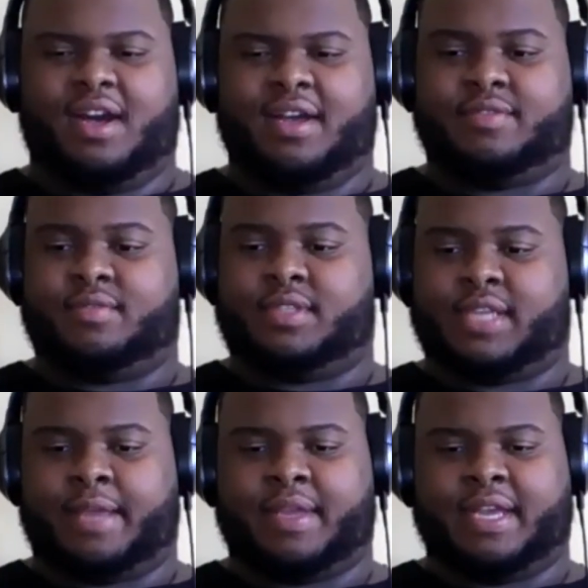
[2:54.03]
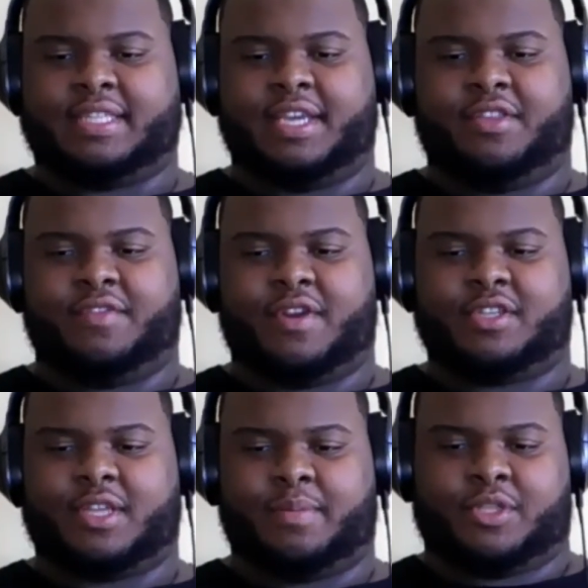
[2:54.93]
Same thing I said in the first
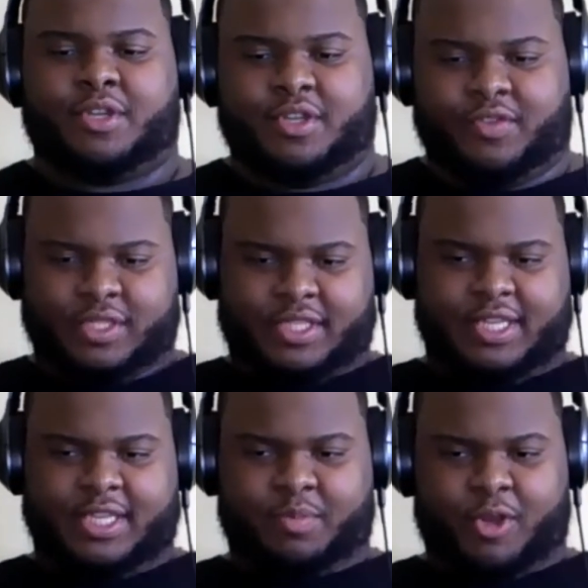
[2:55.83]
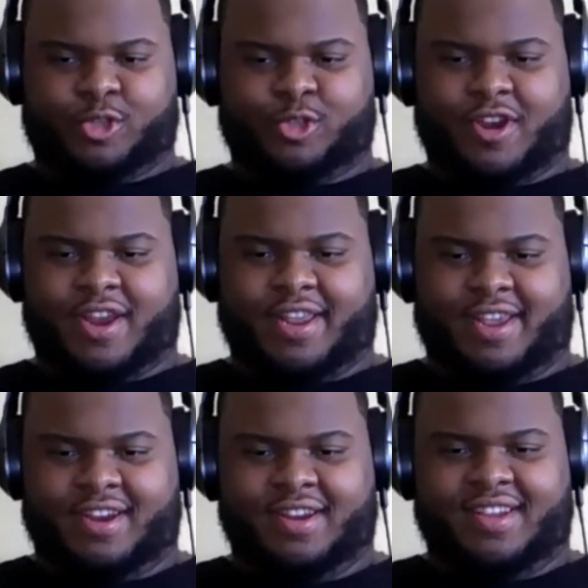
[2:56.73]
episode. You can see these posters right
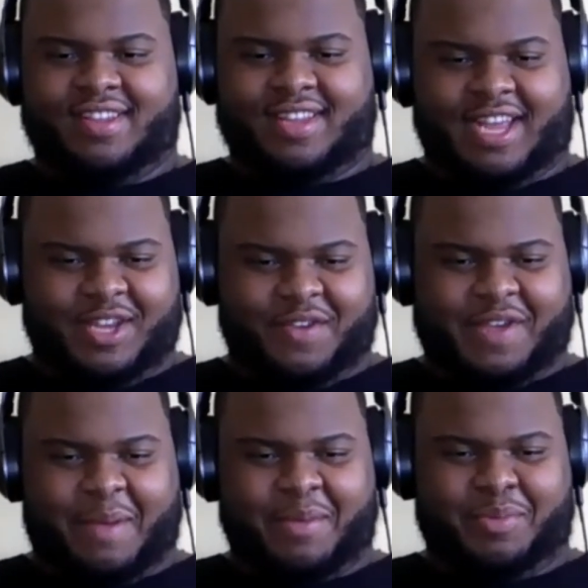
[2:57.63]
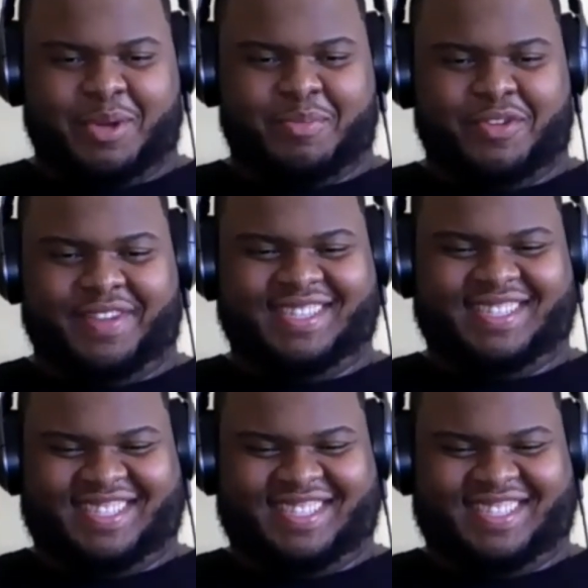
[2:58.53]
here. I love comic book movies.